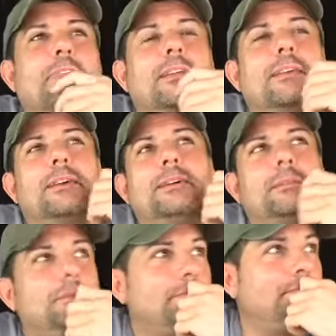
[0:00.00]
And
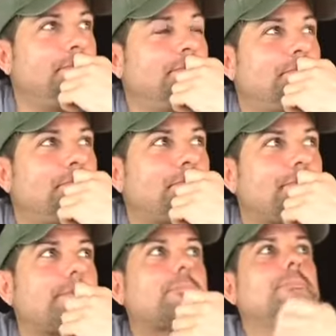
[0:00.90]
then,
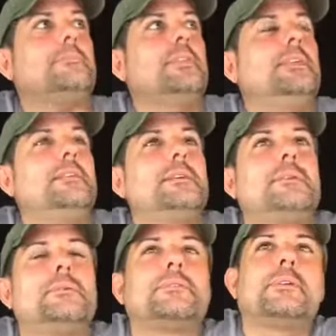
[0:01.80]
you know,
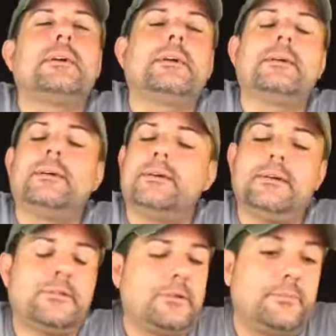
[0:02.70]
I
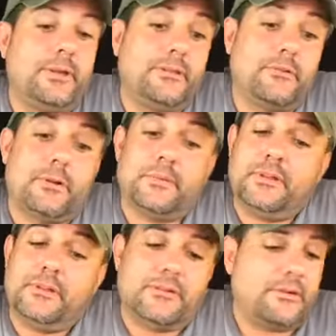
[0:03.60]
started brainstorming,
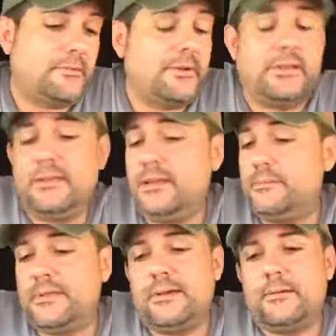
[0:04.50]
you know, I started writing
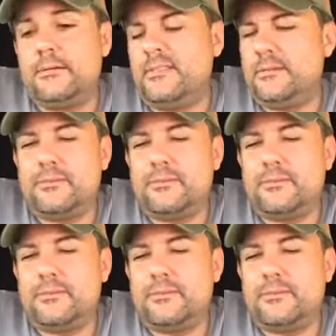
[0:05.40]
names down, you know,